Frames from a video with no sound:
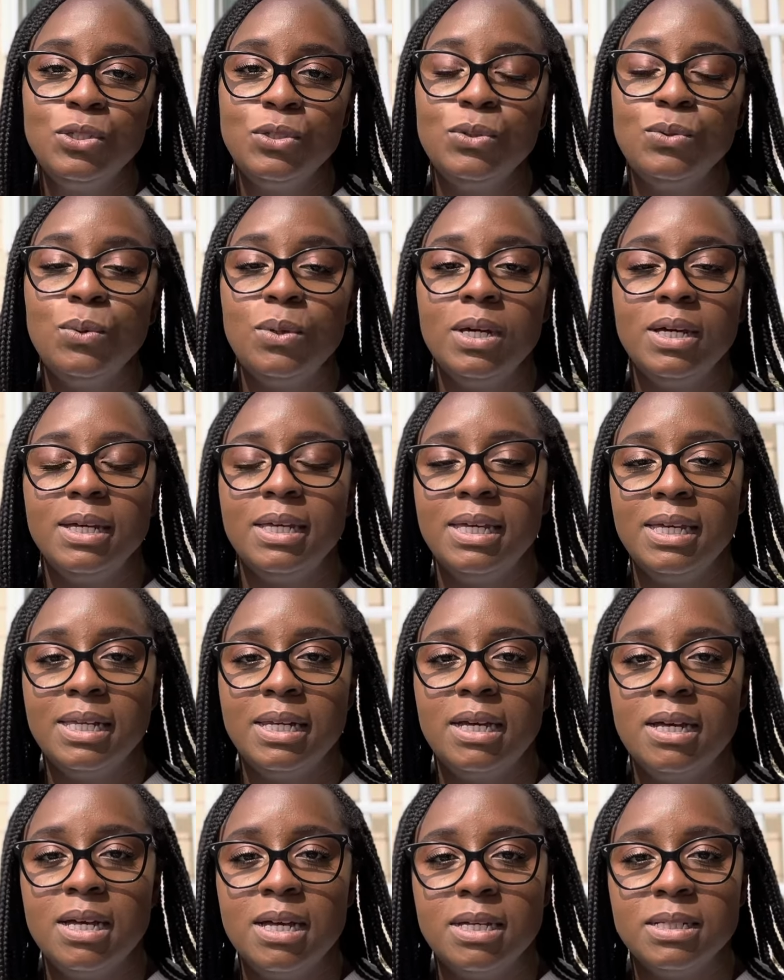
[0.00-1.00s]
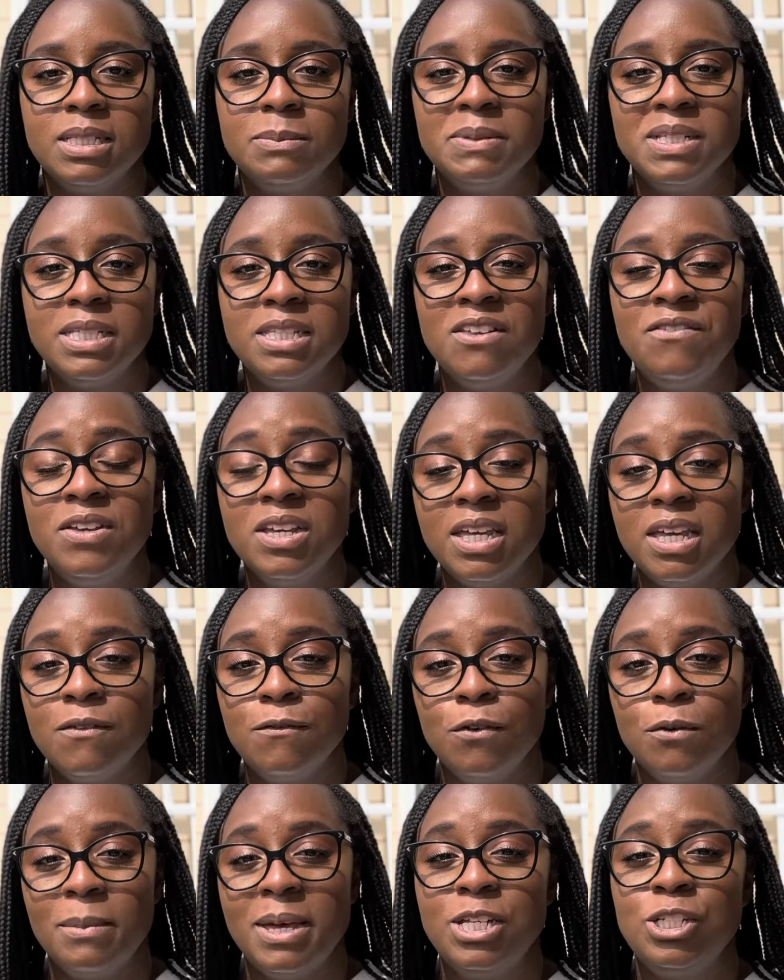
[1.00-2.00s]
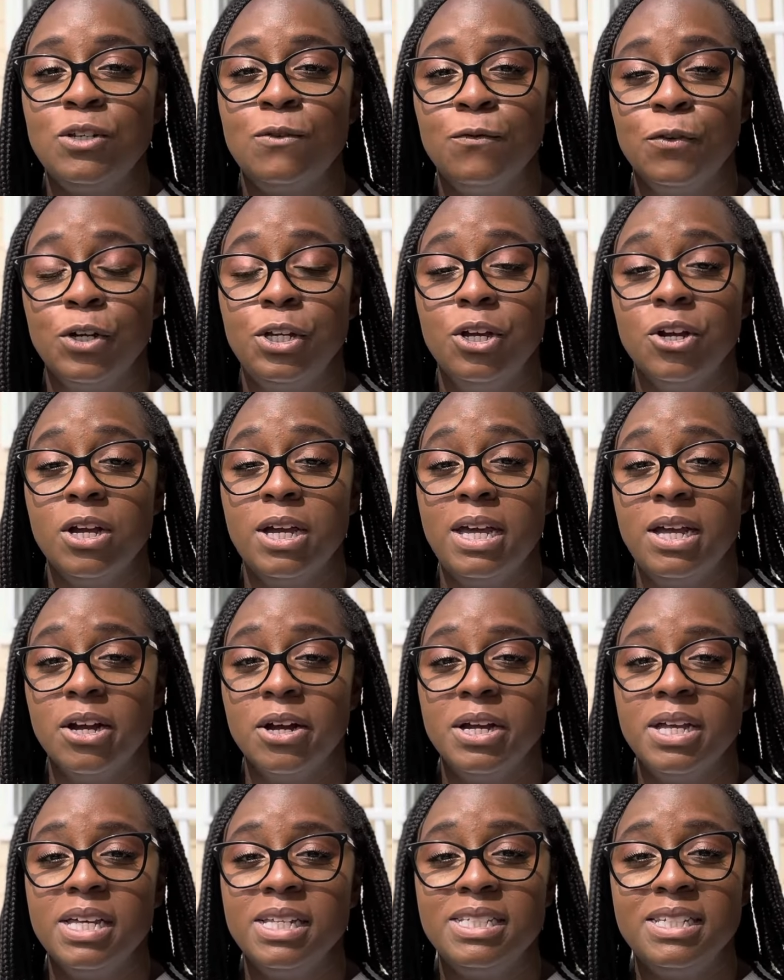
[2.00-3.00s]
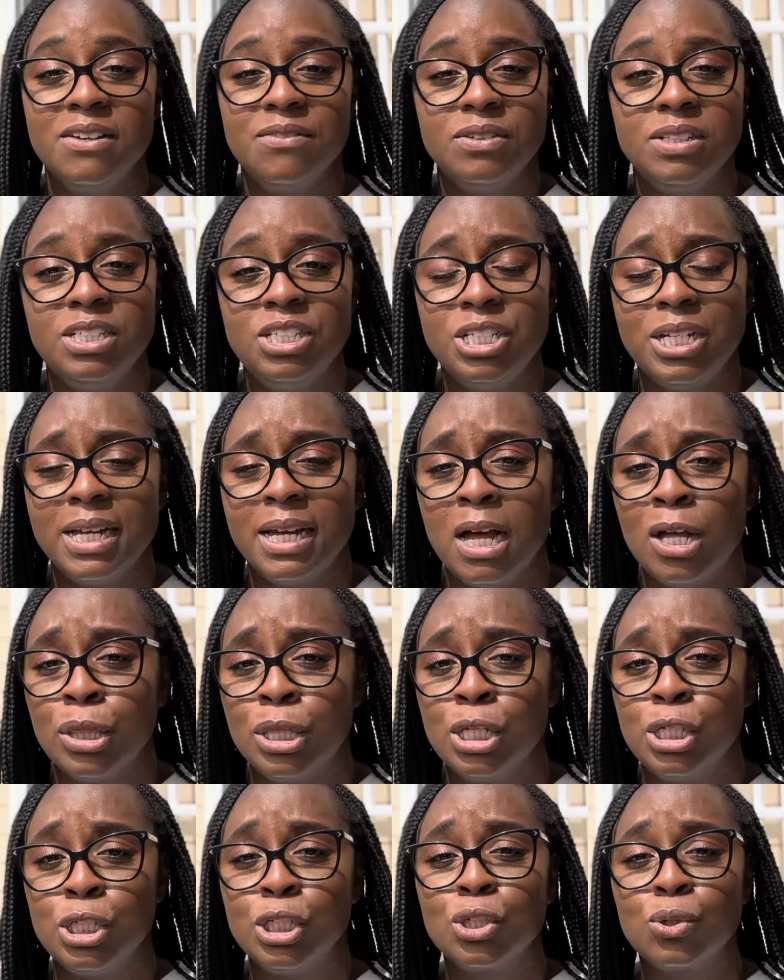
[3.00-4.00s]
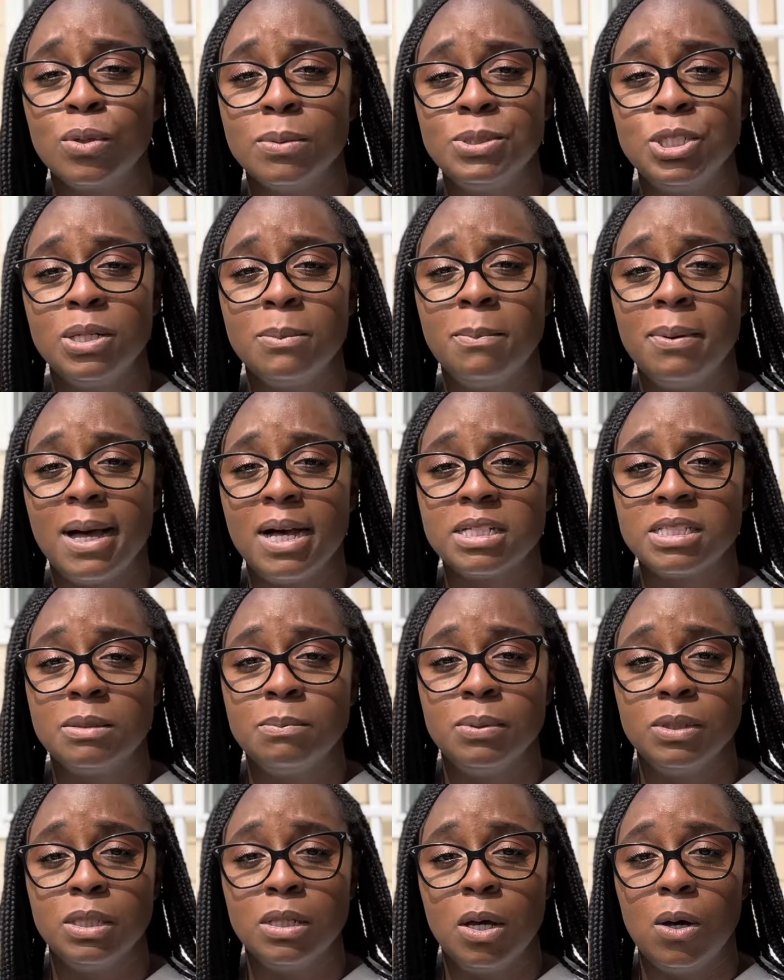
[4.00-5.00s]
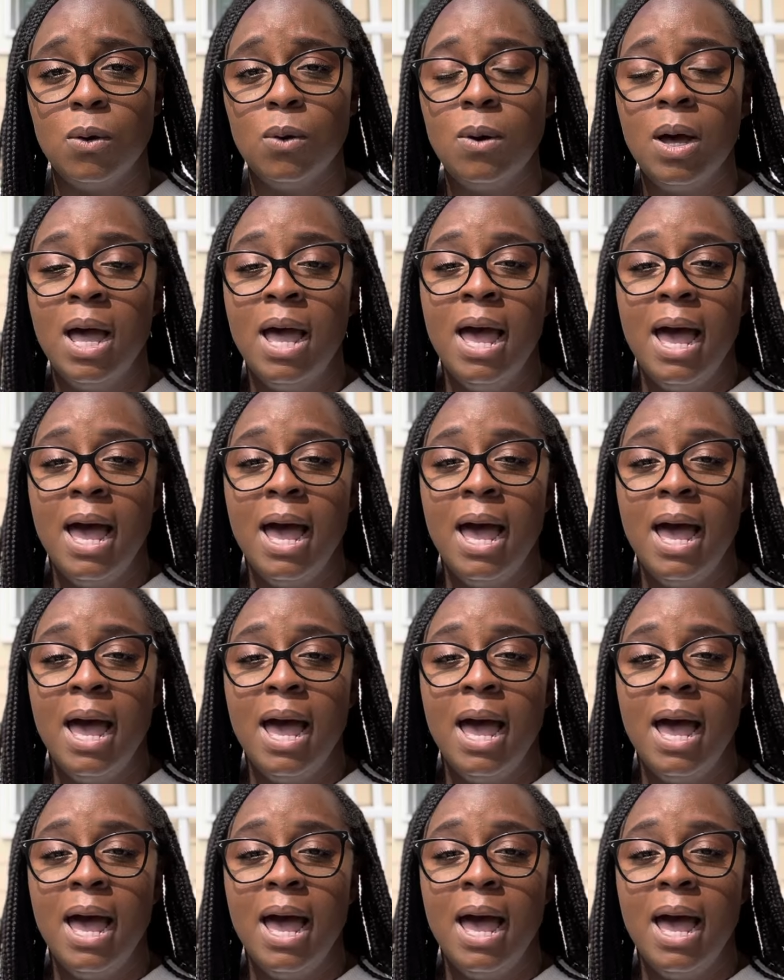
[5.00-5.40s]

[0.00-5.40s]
to get specific information for your area, definitely check out the description box below.